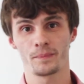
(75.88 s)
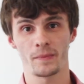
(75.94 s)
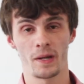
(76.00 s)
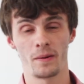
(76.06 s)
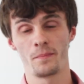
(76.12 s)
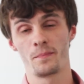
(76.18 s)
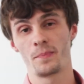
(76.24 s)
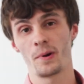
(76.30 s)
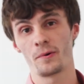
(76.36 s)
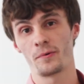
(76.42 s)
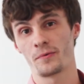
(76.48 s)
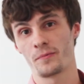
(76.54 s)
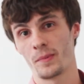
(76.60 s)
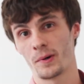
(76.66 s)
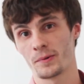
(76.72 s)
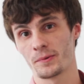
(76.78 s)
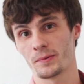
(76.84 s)
in
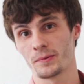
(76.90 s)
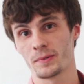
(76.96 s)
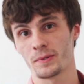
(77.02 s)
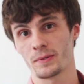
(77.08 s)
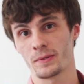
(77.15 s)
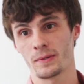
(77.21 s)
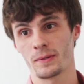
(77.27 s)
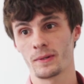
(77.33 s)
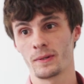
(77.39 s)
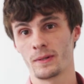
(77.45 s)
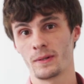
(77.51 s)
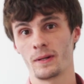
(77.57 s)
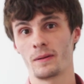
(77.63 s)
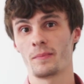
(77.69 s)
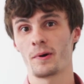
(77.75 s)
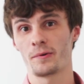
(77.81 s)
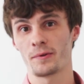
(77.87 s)
both models,
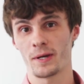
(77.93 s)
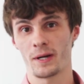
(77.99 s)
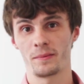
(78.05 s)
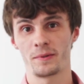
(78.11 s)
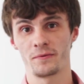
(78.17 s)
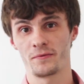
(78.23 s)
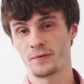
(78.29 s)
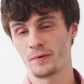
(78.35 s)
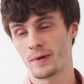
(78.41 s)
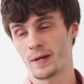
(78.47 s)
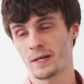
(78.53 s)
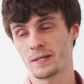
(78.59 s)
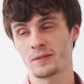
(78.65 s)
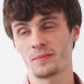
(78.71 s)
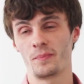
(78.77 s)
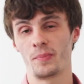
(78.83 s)
in both types of forecasts,